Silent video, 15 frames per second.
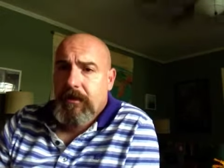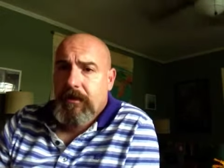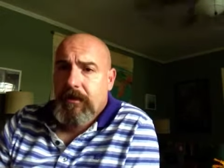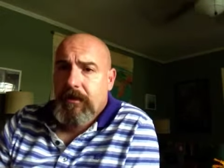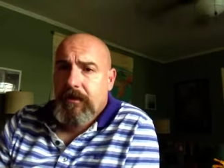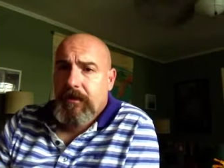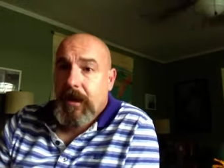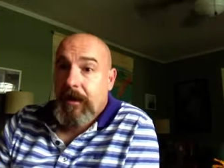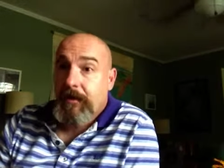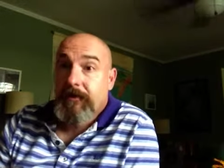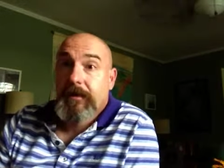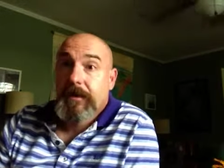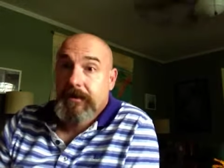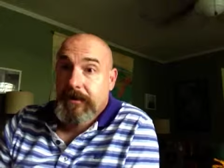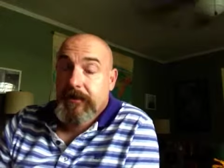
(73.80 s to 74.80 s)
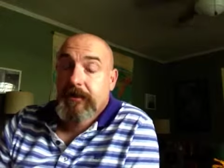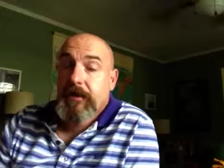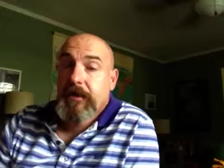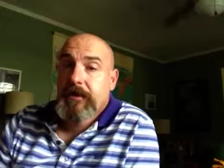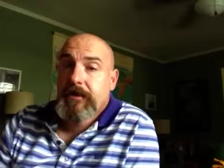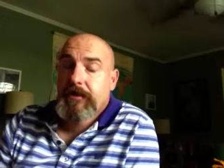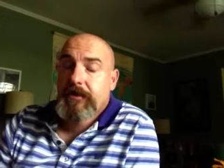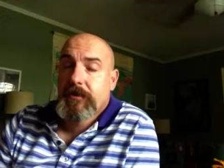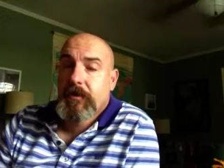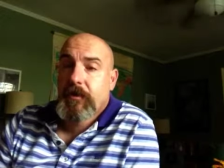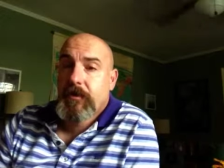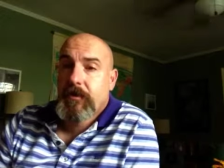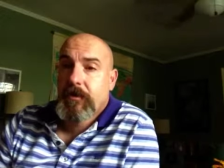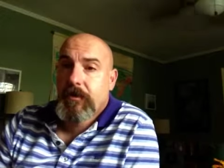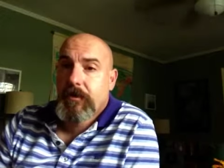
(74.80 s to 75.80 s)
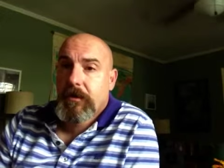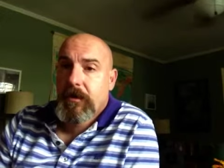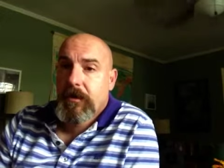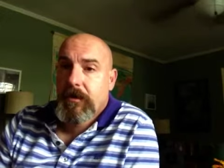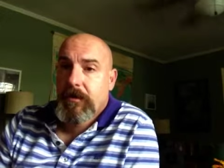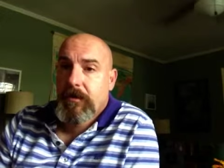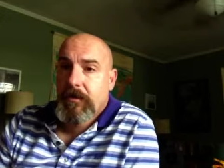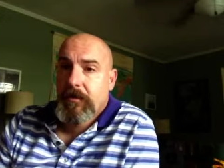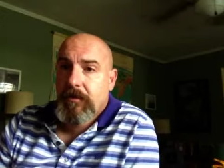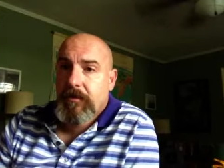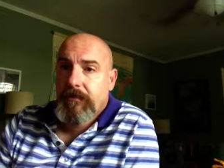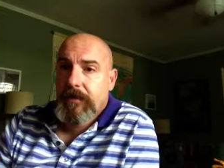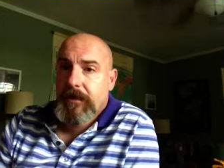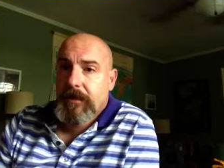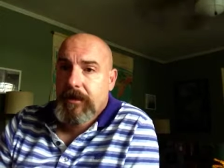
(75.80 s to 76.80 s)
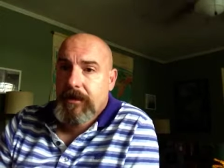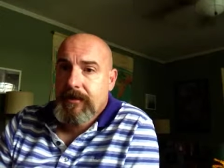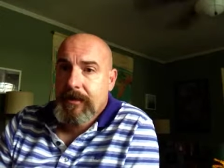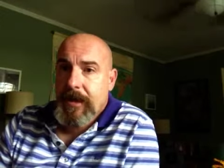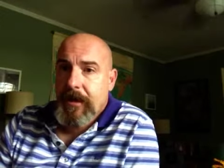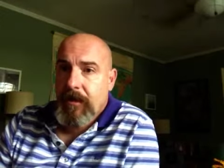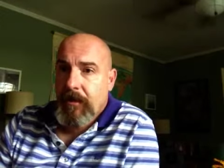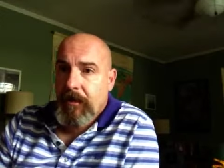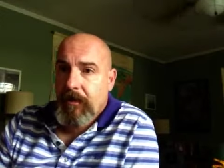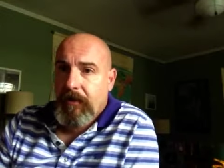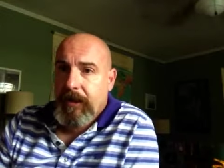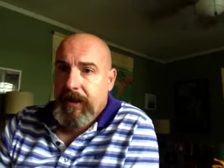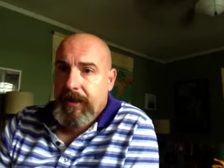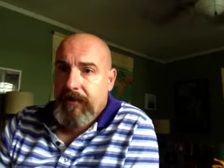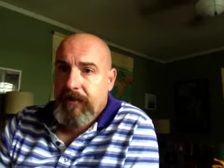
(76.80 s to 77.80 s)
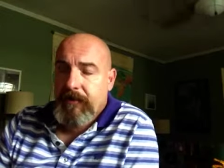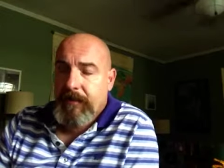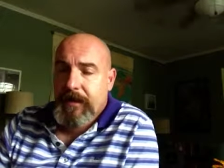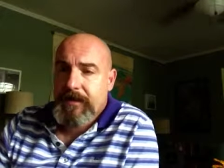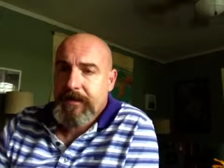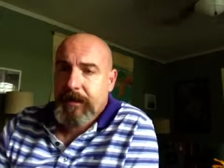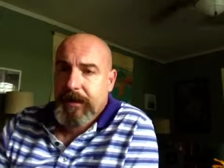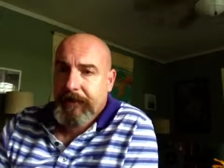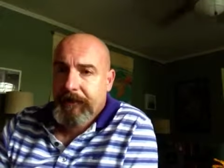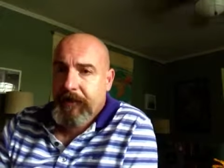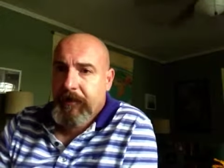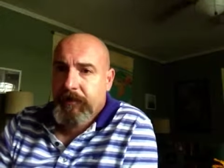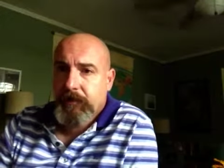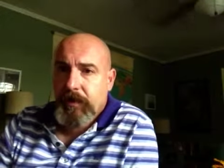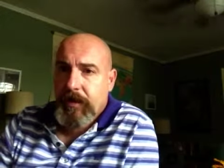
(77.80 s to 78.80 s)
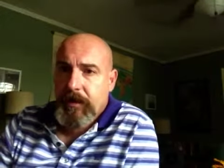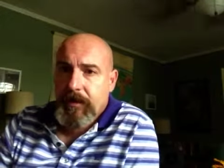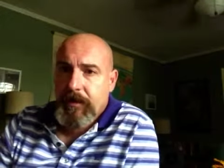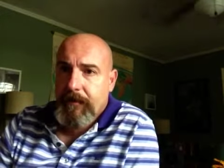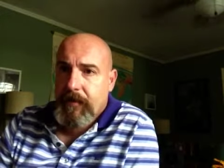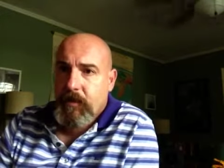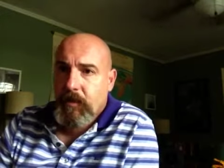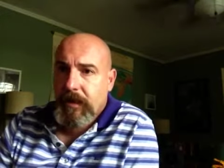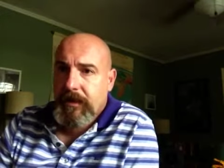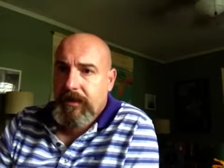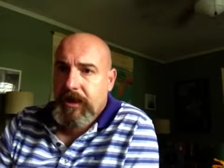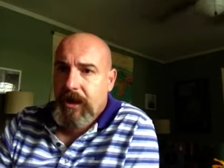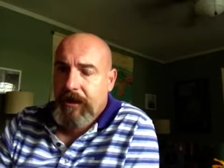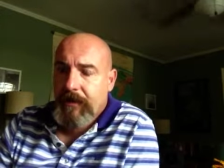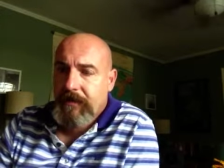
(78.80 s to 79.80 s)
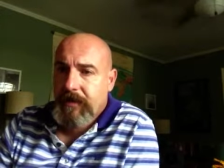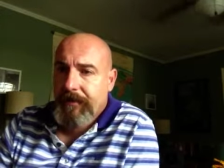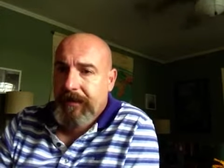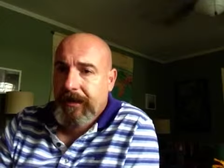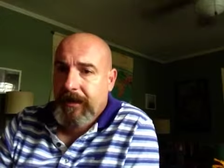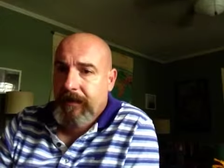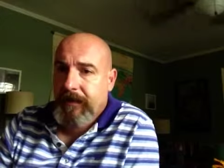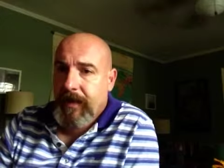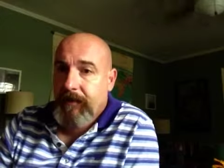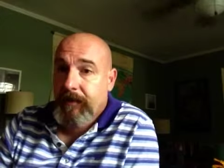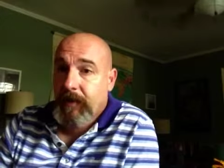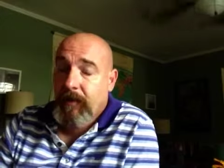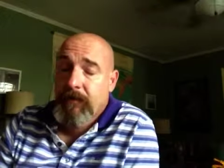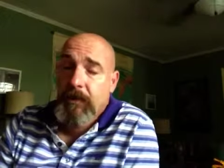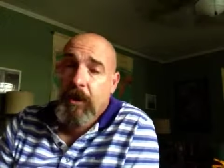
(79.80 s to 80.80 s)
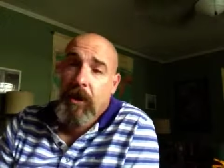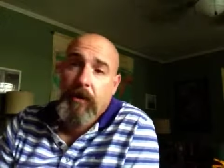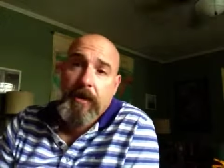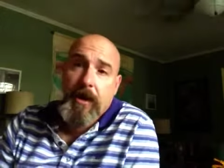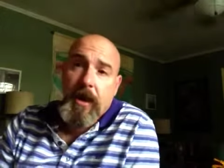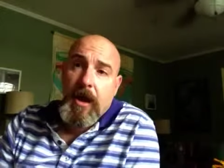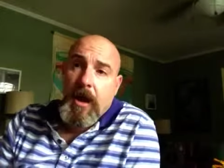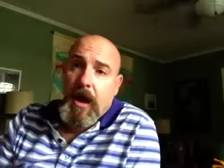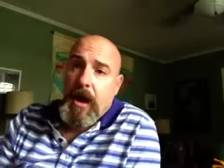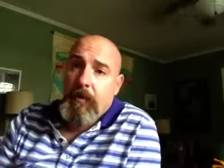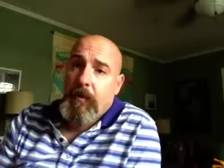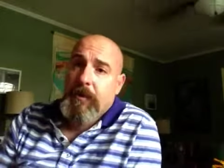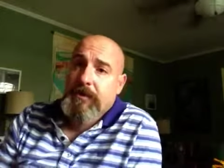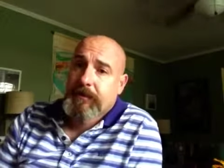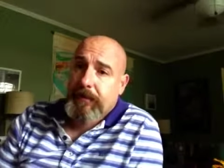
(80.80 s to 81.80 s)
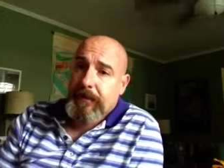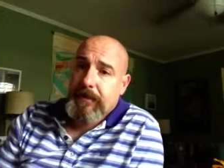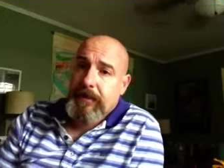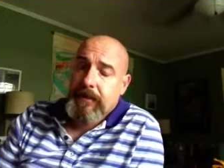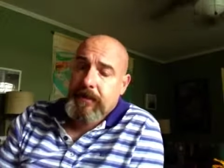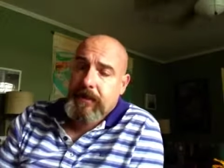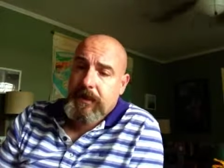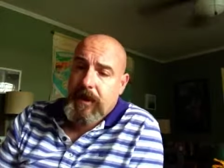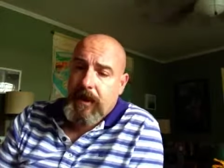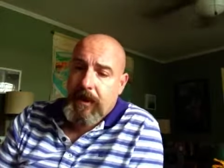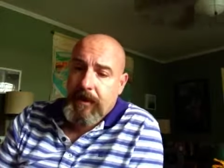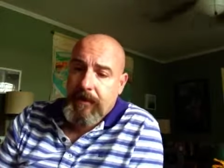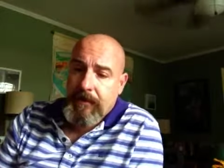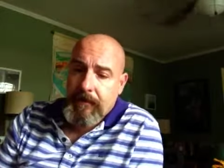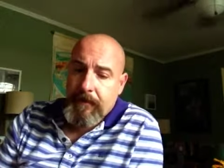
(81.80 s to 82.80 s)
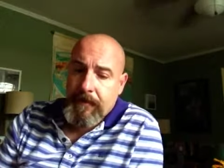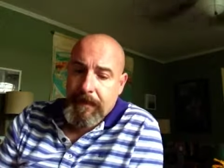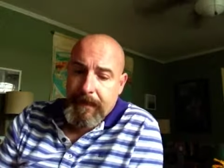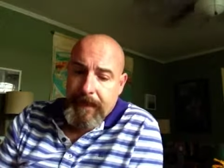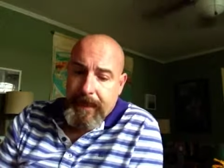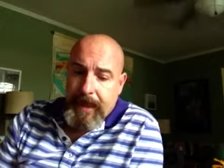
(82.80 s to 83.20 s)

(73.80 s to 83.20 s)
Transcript: uh, either face to face or uh, or via email, or I can give you my cell phone uh, number and we can talk or something like that. But overall, I was pleased. Um,